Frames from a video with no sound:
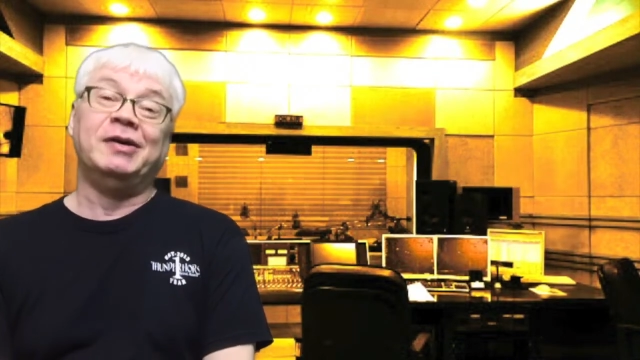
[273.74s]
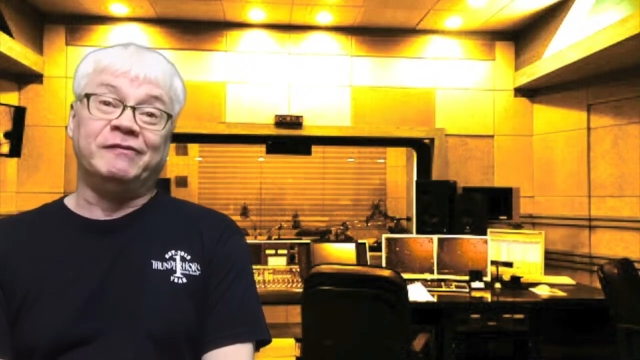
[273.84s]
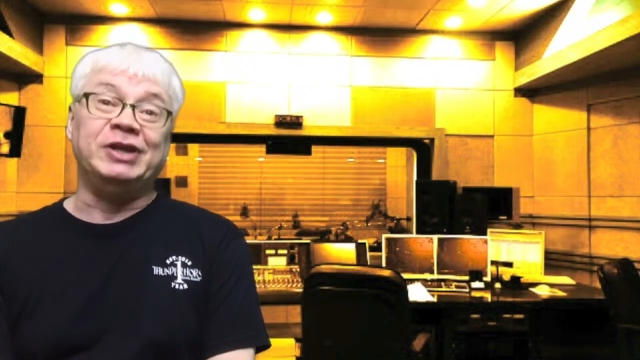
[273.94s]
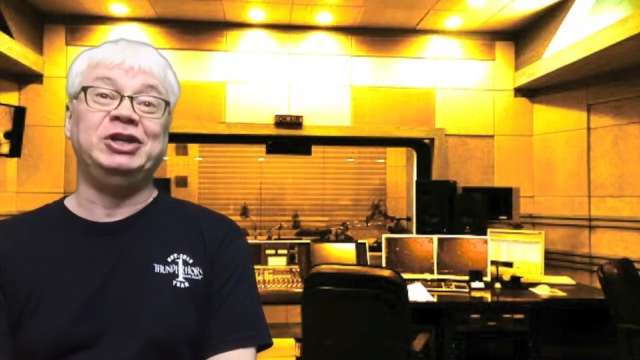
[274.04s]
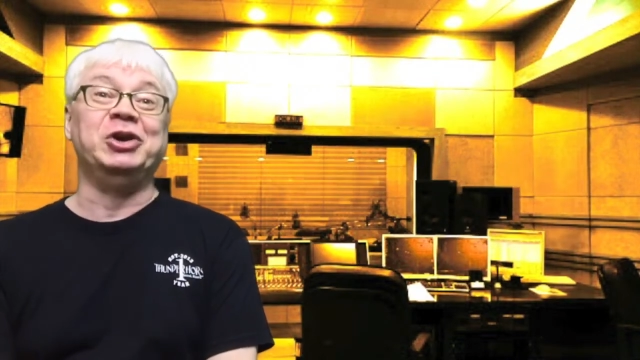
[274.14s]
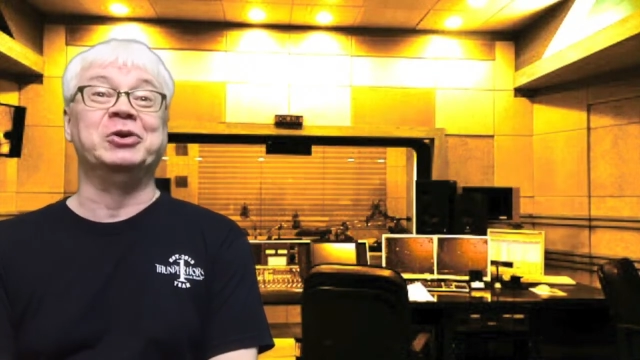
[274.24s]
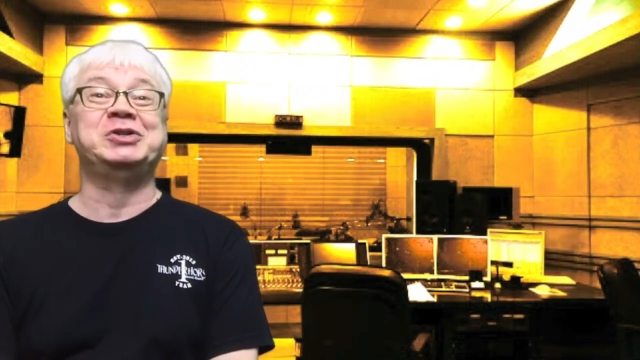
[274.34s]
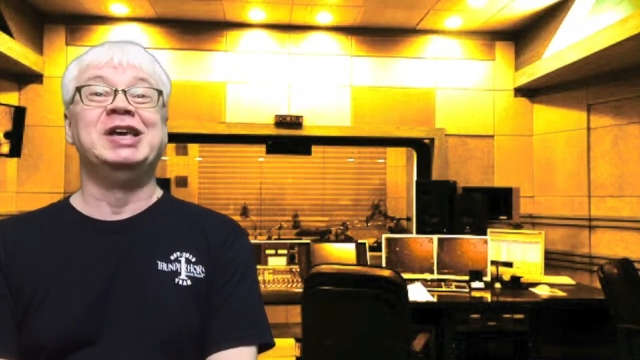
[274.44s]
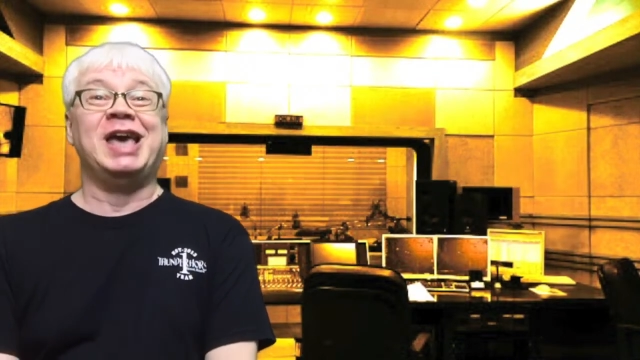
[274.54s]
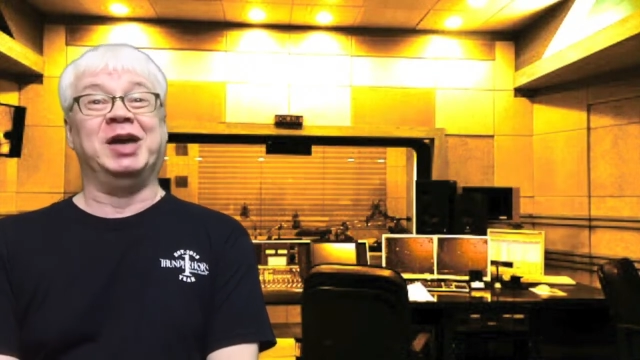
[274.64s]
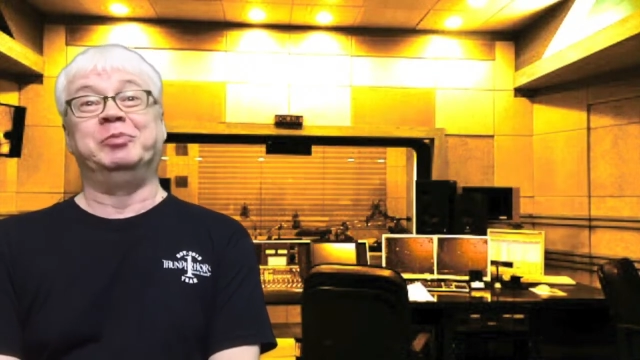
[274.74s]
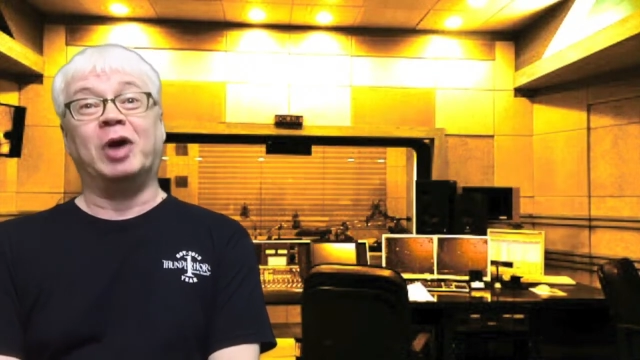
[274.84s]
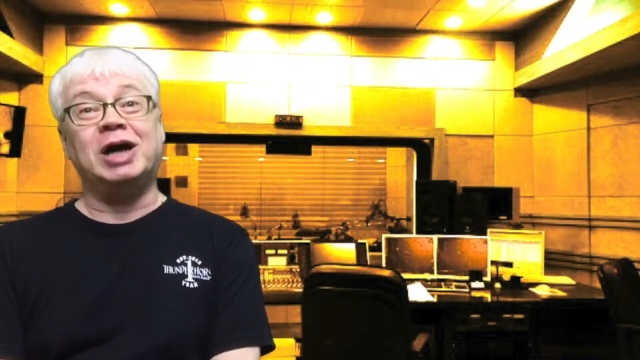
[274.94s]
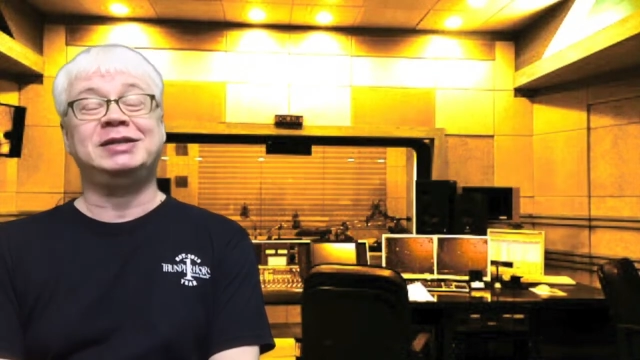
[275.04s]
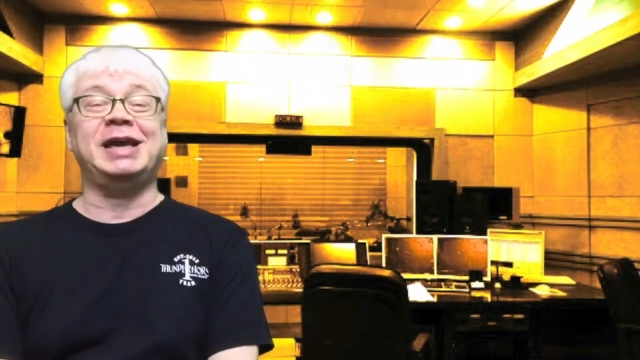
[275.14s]
videos and
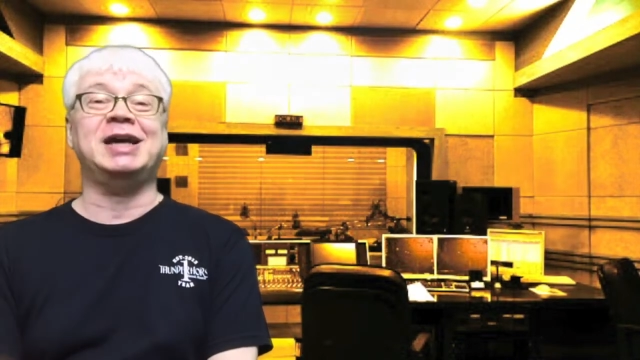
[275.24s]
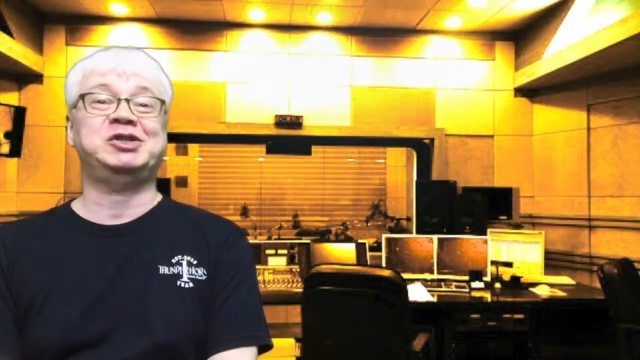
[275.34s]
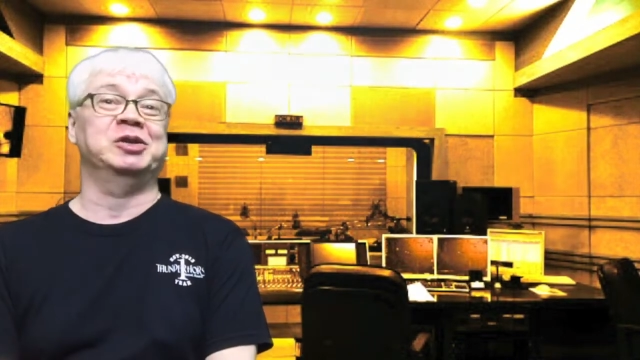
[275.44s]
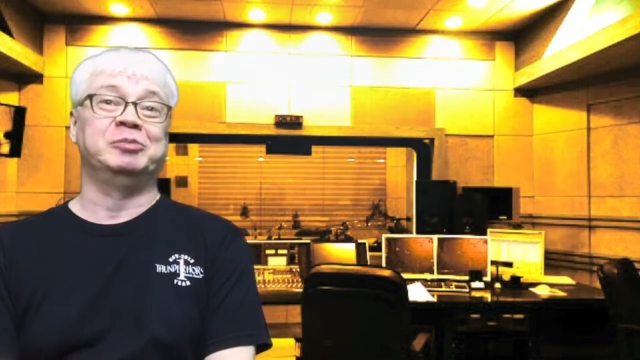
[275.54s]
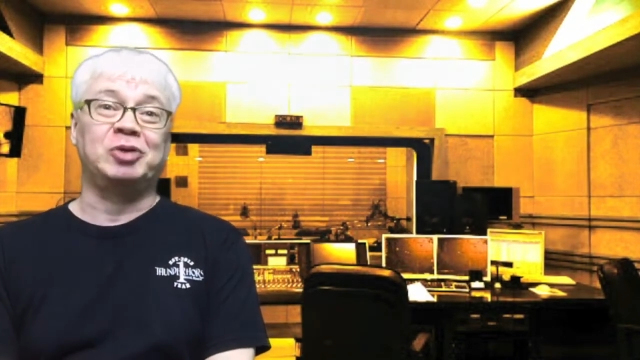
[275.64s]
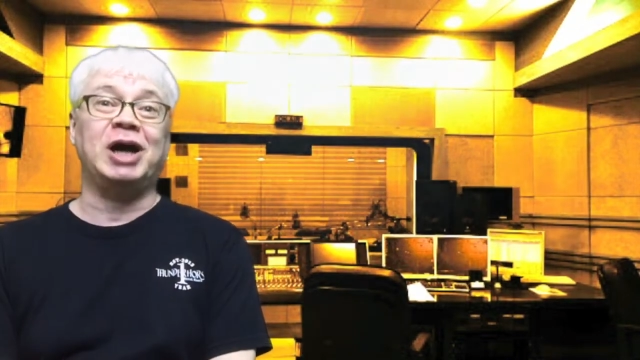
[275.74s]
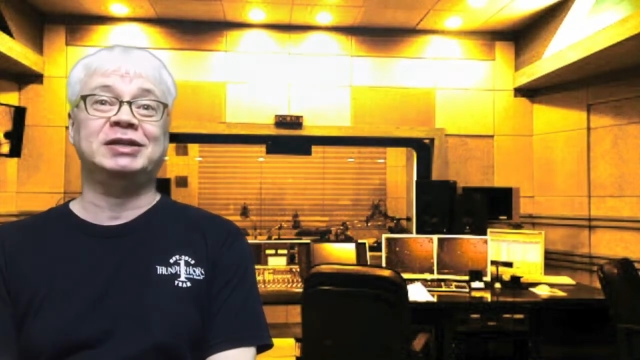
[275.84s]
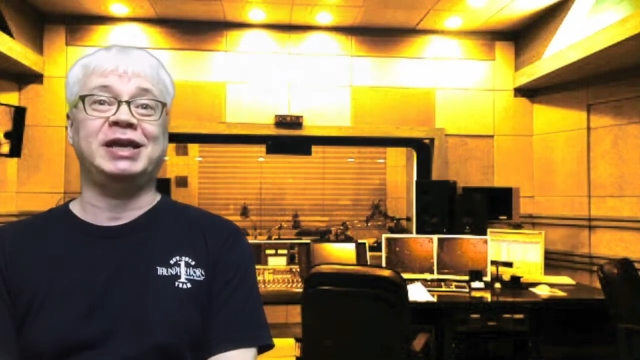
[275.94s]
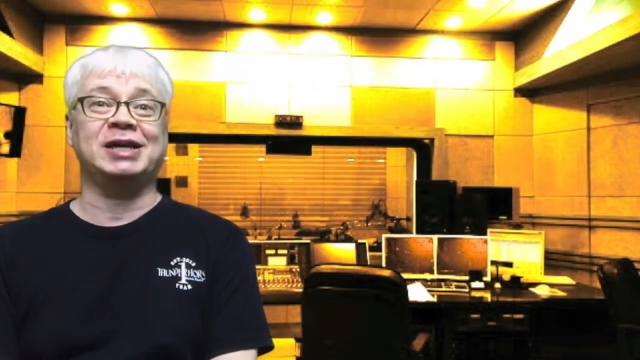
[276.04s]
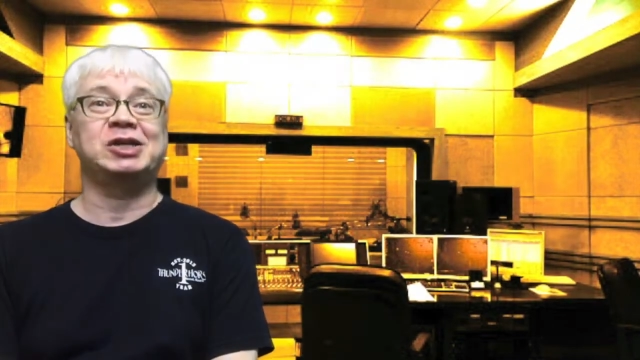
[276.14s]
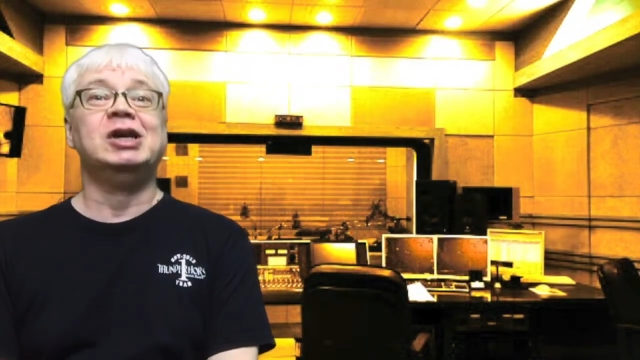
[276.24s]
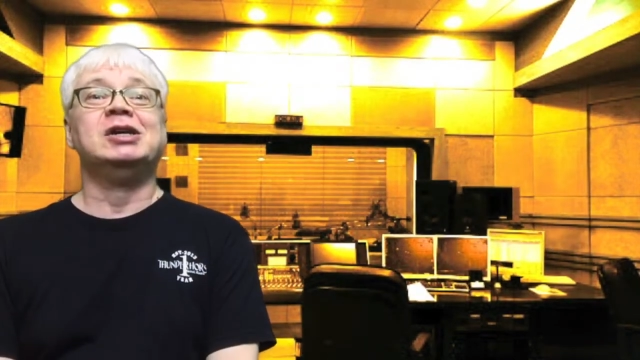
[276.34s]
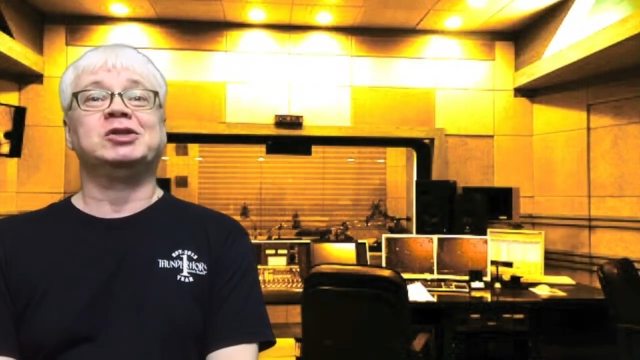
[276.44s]
podcasts and broadcasts.